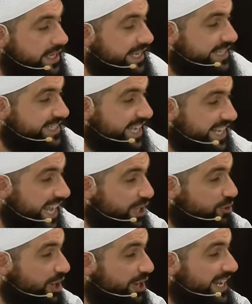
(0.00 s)
Today,
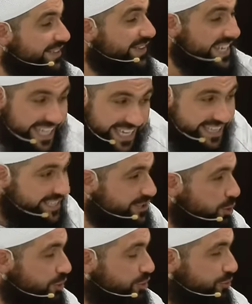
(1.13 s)
you don't even need the
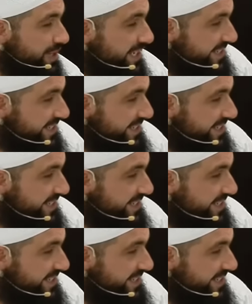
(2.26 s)
surgery.